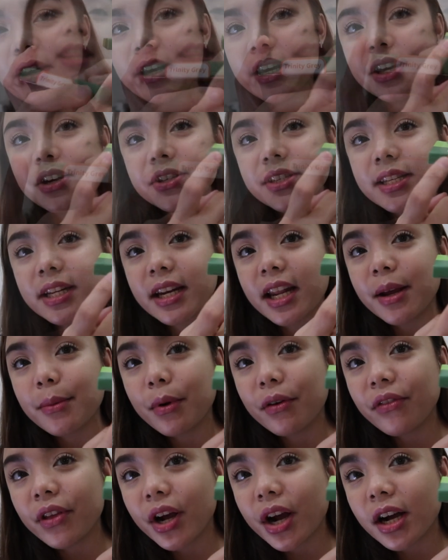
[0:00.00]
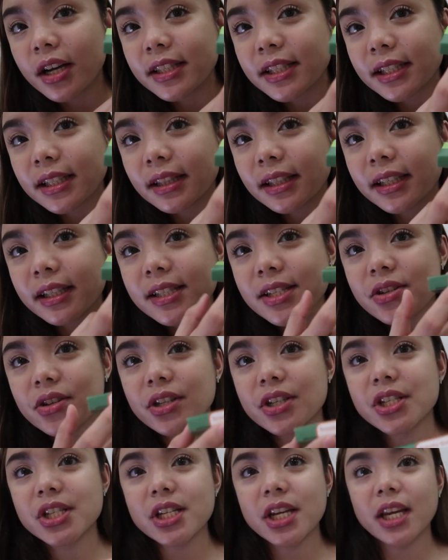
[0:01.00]
here's the name of the contact lens
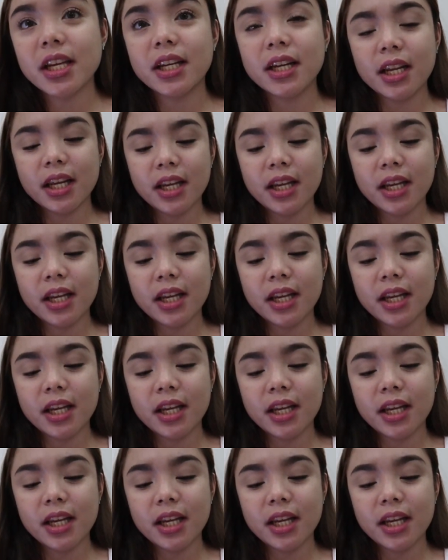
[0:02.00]
or the shade